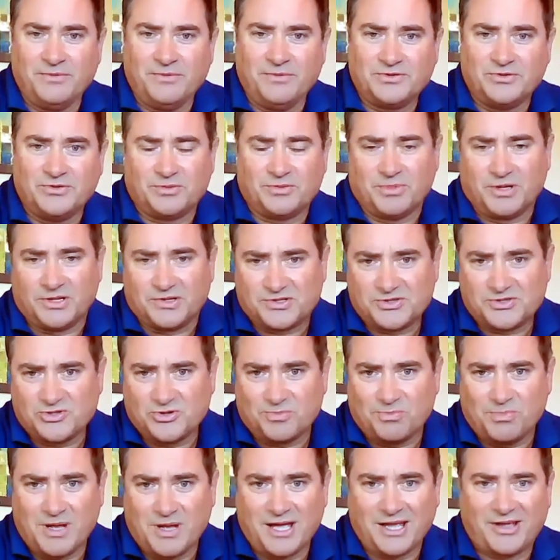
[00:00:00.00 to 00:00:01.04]
We talk about the
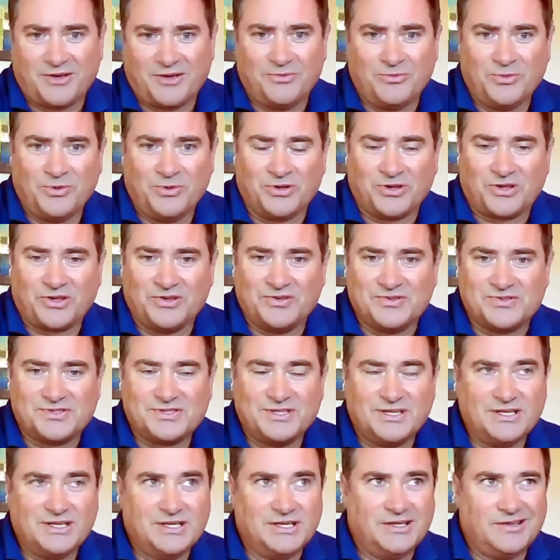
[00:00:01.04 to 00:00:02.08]
supermarket workers,
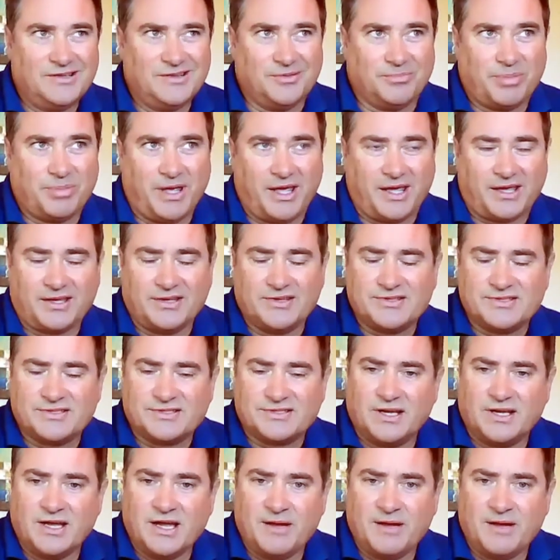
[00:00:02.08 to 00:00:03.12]
the packers.
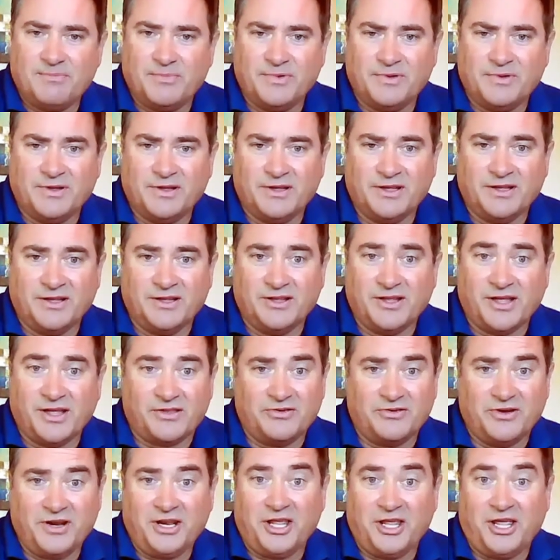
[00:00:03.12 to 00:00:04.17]
Are
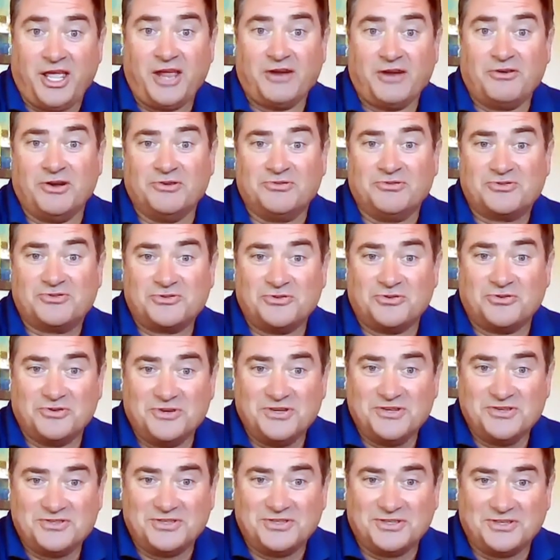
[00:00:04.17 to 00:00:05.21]
there any hero
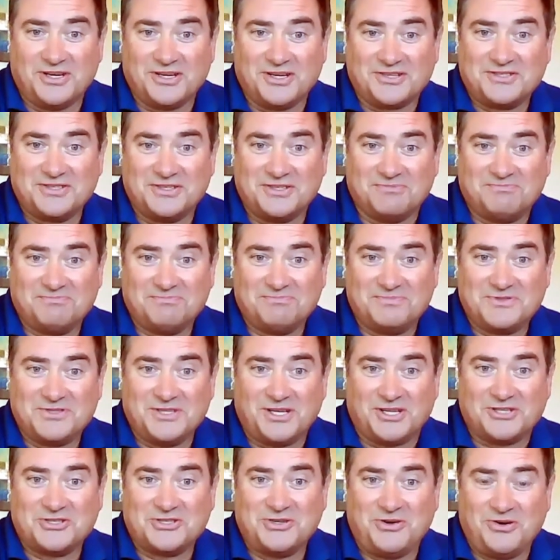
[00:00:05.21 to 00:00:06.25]
stories you'd like to
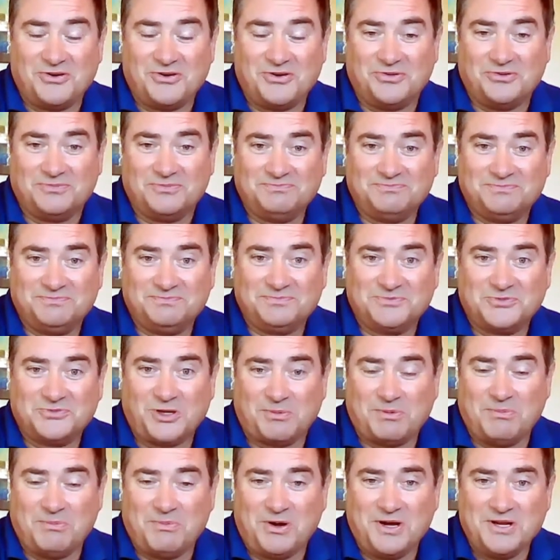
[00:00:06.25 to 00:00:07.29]
touch on or
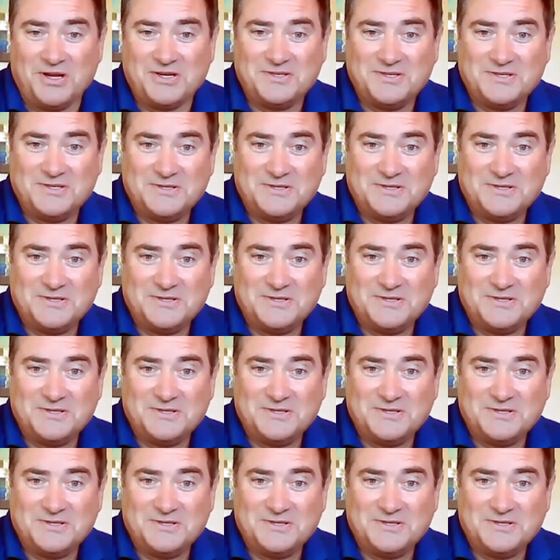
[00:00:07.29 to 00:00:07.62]
top of mind?